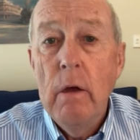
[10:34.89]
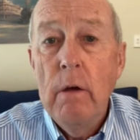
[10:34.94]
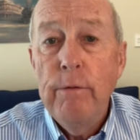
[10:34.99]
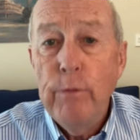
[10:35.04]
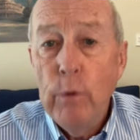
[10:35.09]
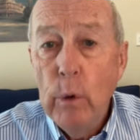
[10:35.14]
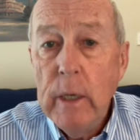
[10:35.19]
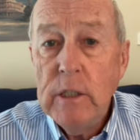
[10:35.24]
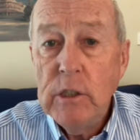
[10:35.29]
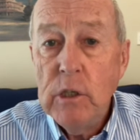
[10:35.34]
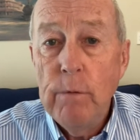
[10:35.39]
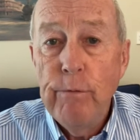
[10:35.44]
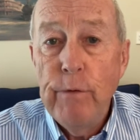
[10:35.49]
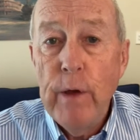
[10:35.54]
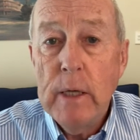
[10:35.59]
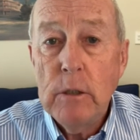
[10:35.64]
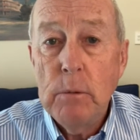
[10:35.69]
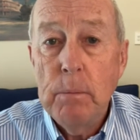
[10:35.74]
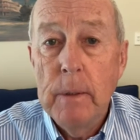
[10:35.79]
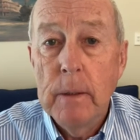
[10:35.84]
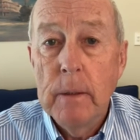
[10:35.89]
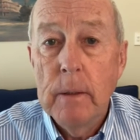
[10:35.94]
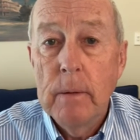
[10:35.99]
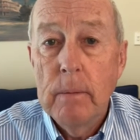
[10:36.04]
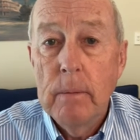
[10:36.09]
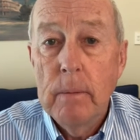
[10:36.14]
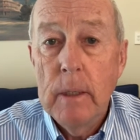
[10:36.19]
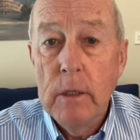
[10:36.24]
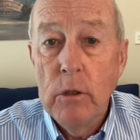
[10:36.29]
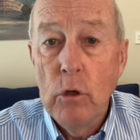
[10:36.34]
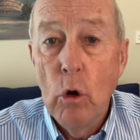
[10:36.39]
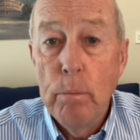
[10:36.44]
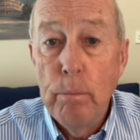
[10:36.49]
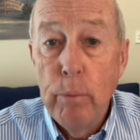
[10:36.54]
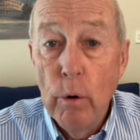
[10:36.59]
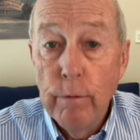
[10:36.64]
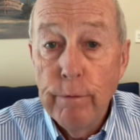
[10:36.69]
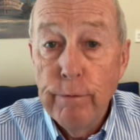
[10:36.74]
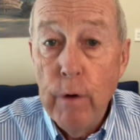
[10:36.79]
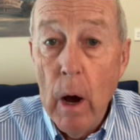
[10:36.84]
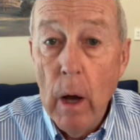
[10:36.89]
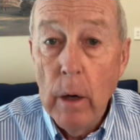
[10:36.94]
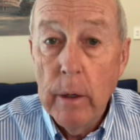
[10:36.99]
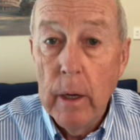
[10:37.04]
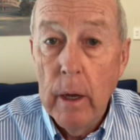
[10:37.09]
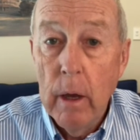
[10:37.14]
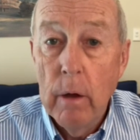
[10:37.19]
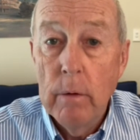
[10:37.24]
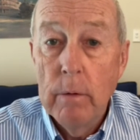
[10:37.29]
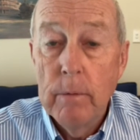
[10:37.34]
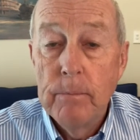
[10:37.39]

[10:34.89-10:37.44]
for each investment in your portfolio